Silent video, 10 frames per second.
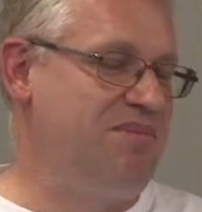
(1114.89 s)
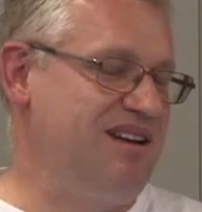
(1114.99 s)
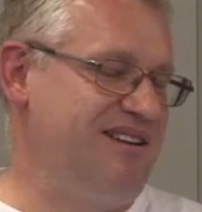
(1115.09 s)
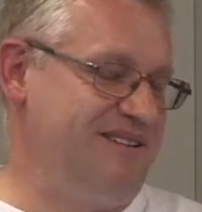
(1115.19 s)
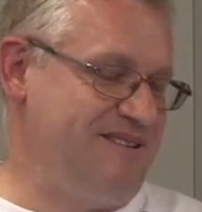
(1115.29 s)

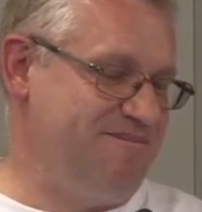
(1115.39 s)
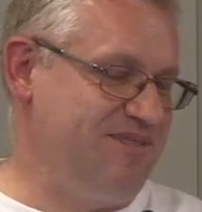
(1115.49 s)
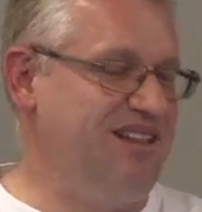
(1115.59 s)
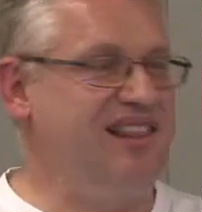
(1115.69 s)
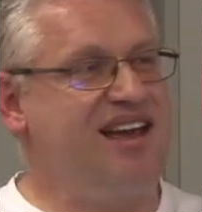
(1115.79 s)
uh,
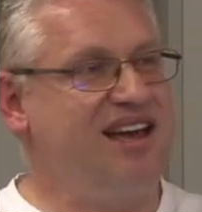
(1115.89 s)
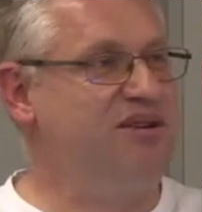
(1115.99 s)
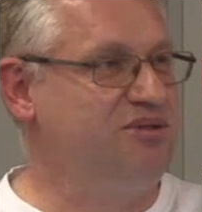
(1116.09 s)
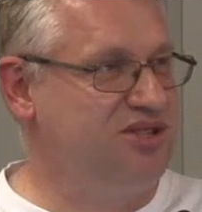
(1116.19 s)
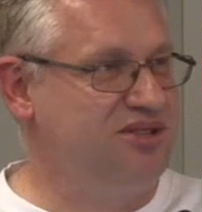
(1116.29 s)

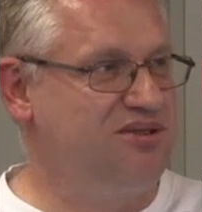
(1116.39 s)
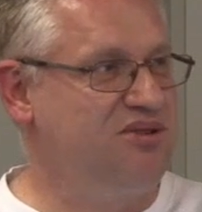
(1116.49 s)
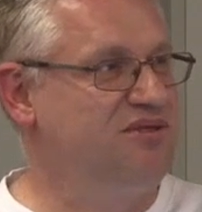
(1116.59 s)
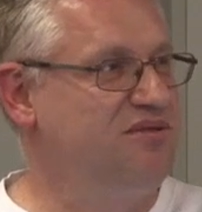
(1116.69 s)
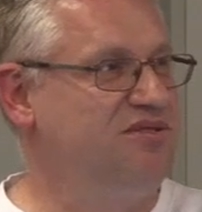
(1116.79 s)
layout
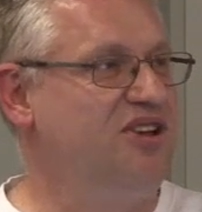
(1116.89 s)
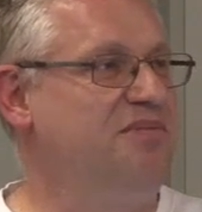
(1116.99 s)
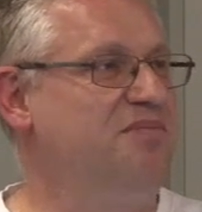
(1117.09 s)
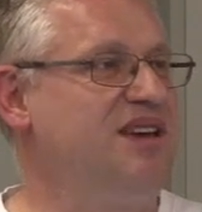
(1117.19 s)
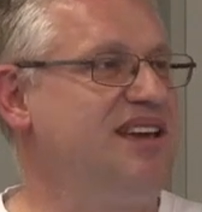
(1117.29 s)
of the
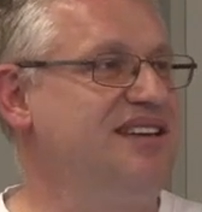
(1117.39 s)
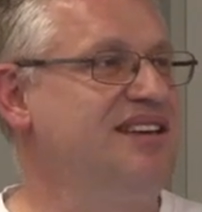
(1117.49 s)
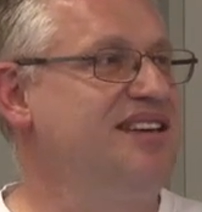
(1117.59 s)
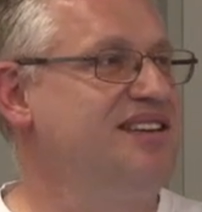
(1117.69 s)
floppy,